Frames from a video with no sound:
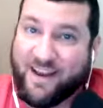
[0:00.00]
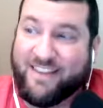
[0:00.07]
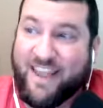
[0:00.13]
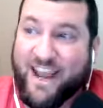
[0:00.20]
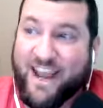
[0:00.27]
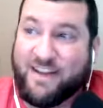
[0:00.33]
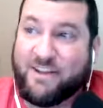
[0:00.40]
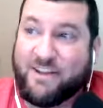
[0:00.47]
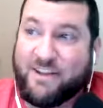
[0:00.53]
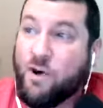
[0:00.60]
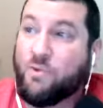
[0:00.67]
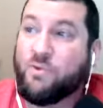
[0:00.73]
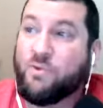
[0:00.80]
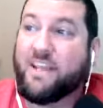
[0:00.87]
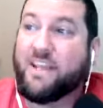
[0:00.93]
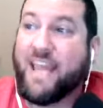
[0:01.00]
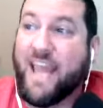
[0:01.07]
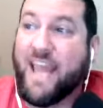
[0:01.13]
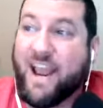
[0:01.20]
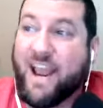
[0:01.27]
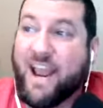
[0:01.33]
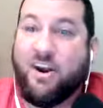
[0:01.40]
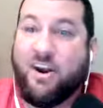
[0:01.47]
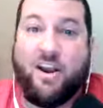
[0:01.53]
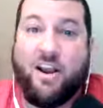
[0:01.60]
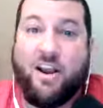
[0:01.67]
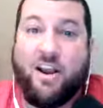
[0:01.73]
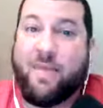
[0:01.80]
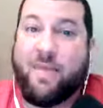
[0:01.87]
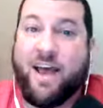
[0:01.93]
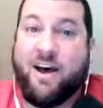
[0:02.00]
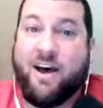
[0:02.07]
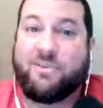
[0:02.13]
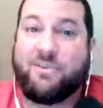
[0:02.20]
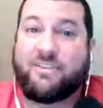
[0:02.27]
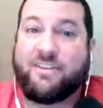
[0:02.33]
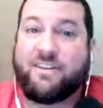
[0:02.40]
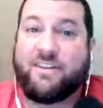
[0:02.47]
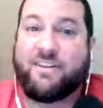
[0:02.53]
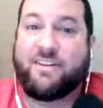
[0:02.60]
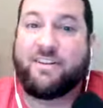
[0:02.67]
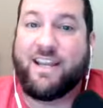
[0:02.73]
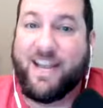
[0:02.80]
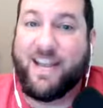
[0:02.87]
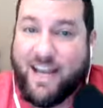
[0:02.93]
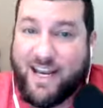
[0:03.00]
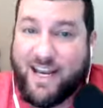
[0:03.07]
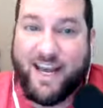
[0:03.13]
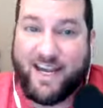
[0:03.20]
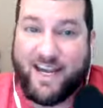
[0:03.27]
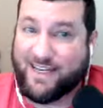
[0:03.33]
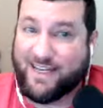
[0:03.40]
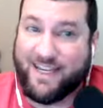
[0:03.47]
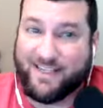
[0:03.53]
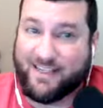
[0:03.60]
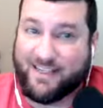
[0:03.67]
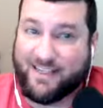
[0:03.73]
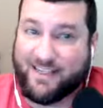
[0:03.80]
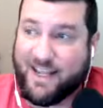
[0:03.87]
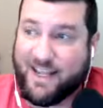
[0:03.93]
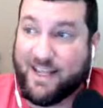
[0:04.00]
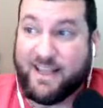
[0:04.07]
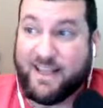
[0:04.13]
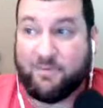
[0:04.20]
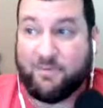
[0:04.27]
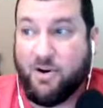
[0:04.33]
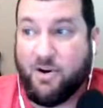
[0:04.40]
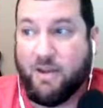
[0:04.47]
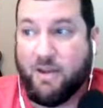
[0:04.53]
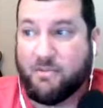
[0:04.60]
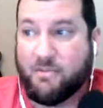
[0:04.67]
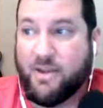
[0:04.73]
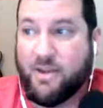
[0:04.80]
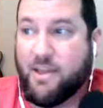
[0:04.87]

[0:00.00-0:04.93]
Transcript: They don't care about any kind of decency, and that's a problem.